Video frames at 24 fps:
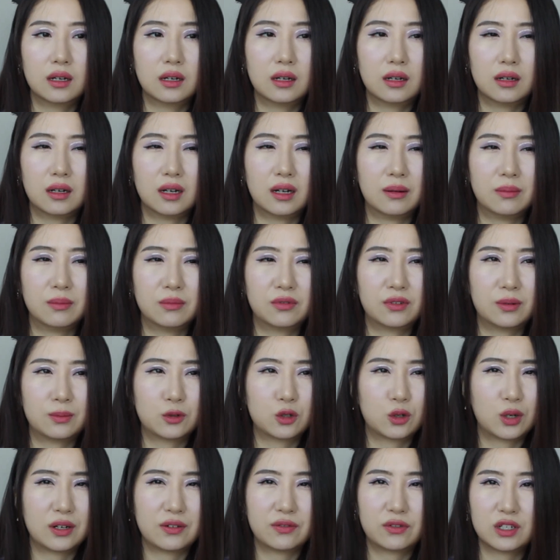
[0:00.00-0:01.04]
from
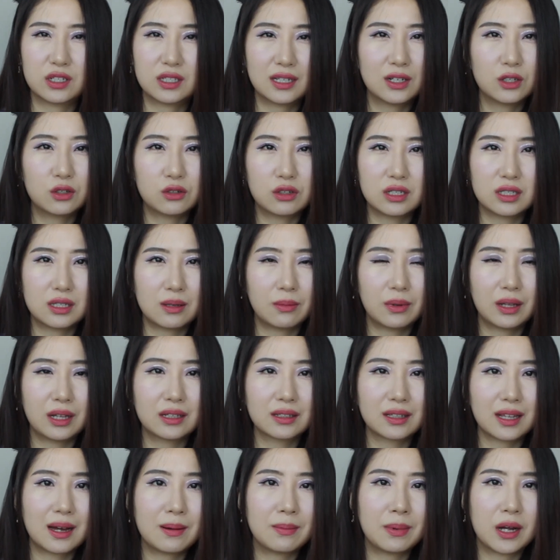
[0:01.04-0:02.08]
21st Century, something
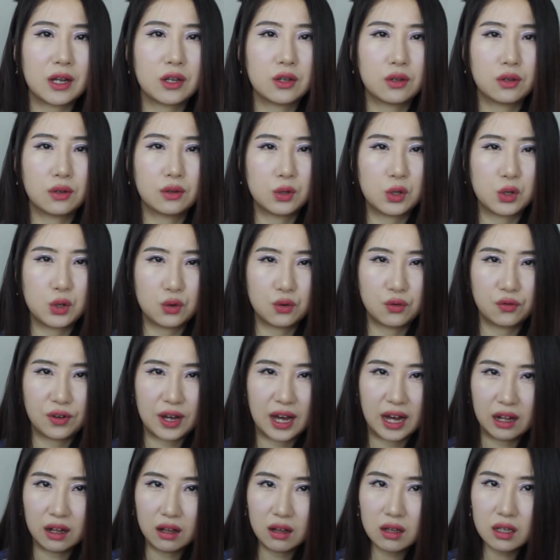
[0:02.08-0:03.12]
like that, by
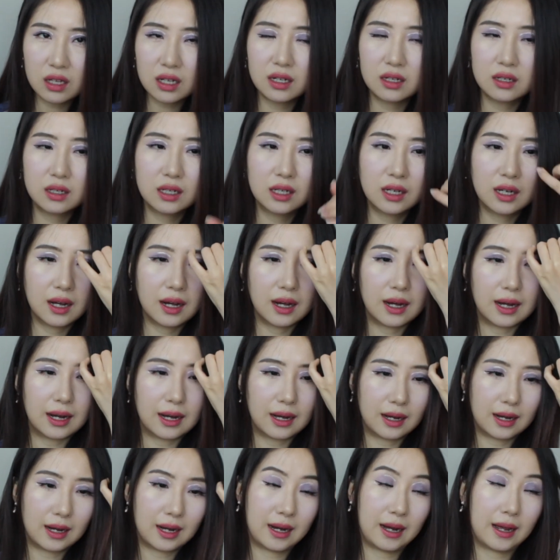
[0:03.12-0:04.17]
Yuval.
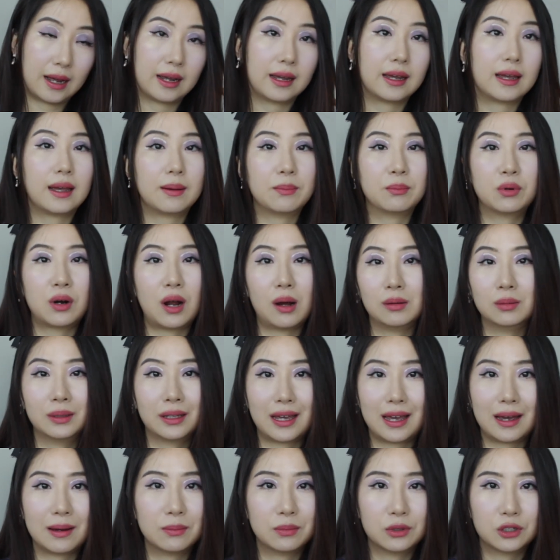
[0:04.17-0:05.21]
I
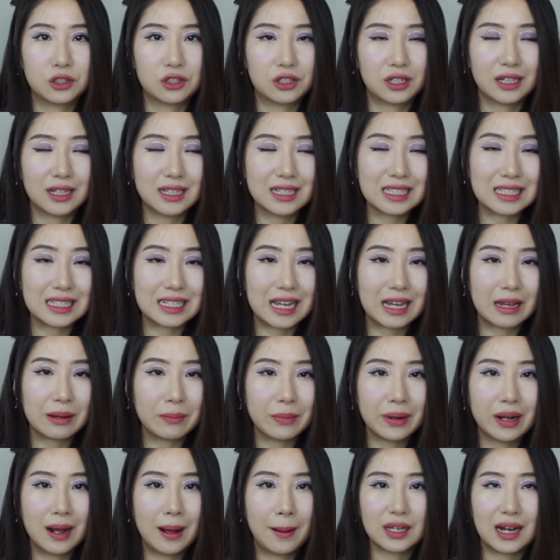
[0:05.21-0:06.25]
probably am butchering his
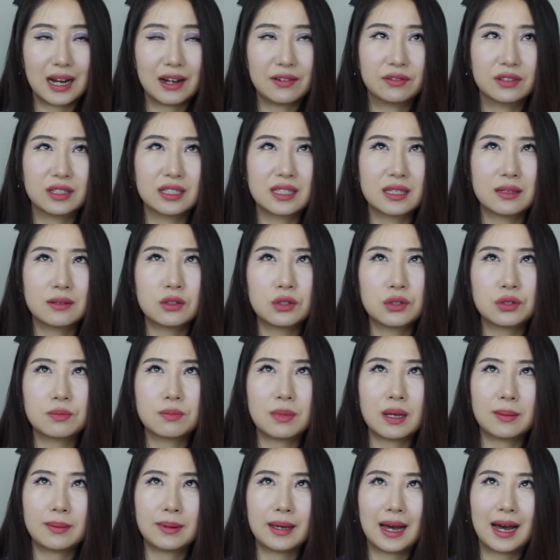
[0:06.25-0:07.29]
name. I've listened to
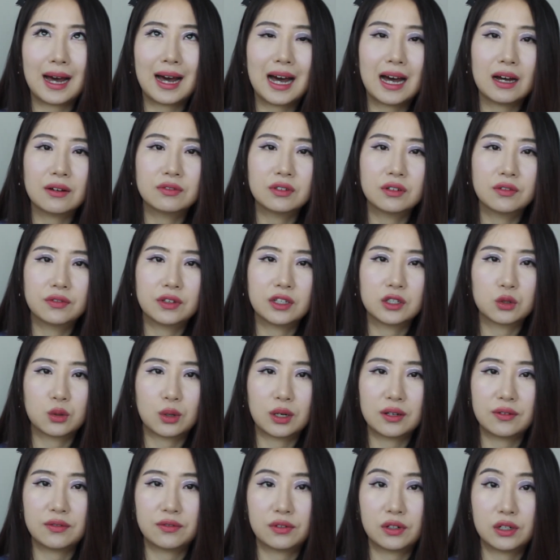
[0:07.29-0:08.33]
maybe half of the
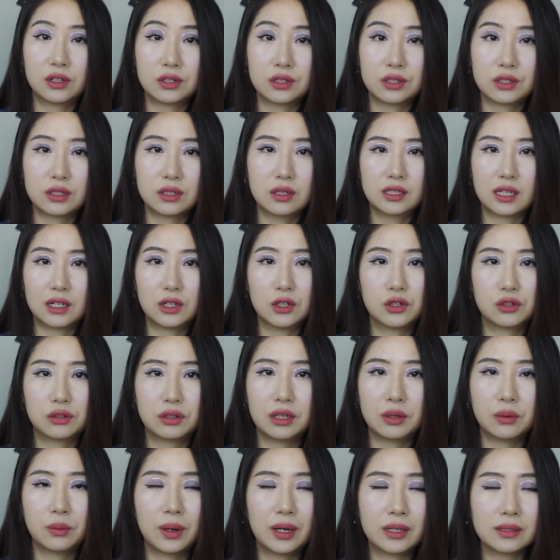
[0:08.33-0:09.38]
21st
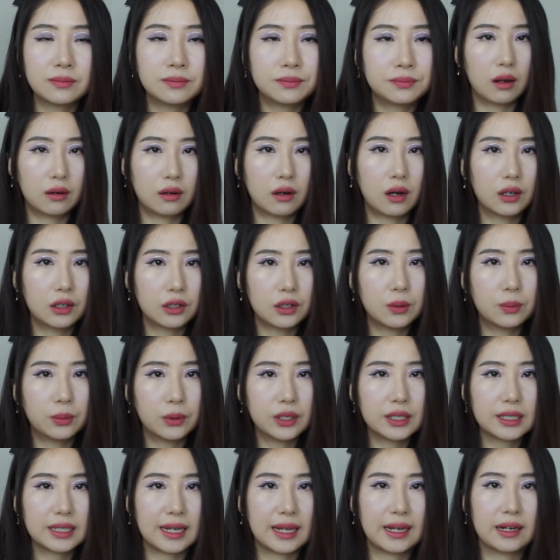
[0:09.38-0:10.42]
Century one on
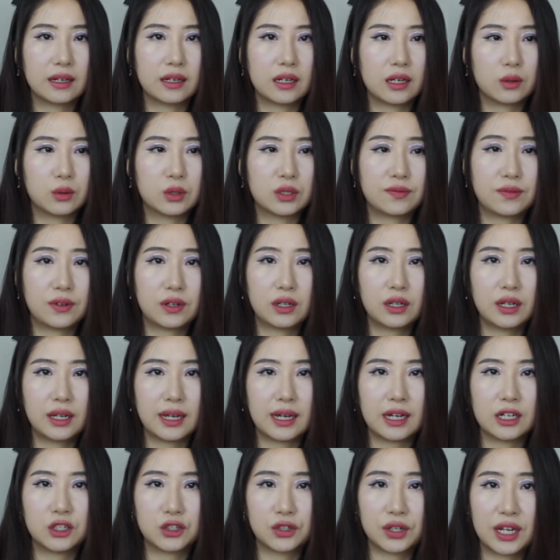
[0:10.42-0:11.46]
audiobook, and it was very
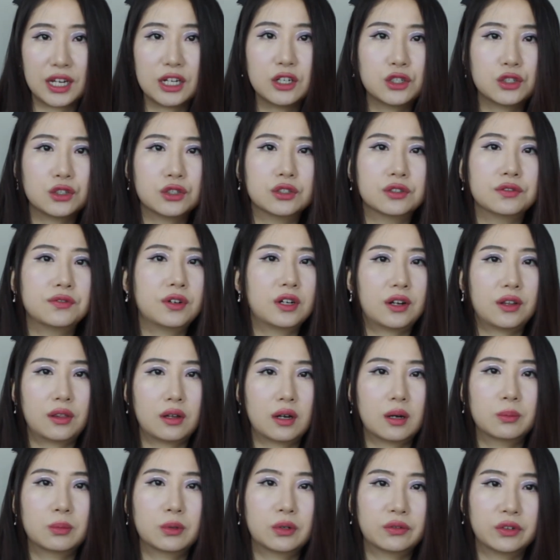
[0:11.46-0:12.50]
educational, very
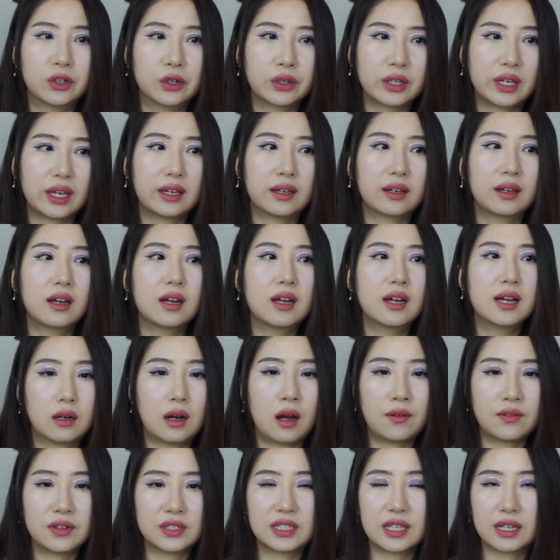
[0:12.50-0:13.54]
thought-provoking.
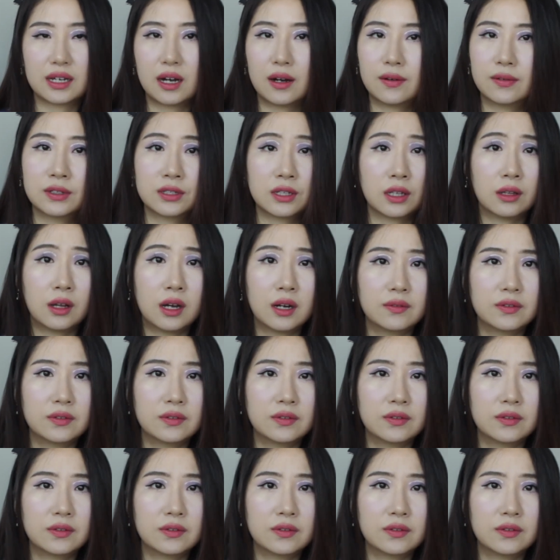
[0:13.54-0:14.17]
Obviously it covers a lot